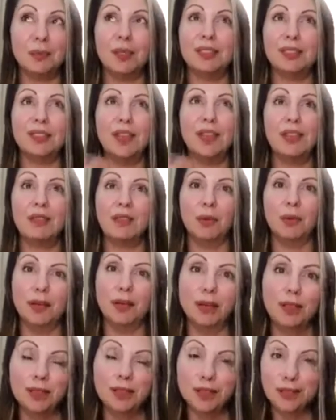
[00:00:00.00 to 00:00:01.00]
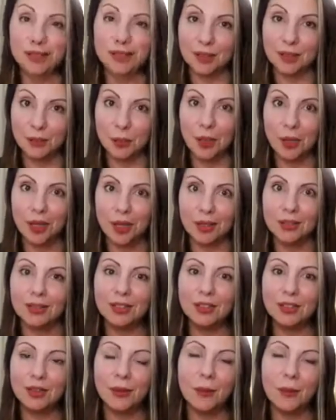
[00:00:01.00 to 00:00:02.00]
but everyone else's as well?
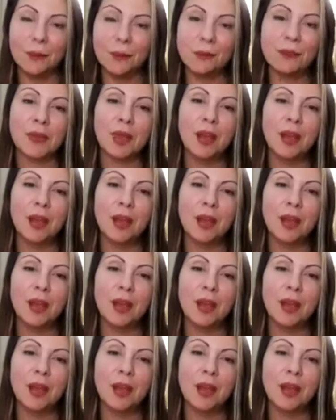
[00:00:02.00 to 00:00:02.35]
So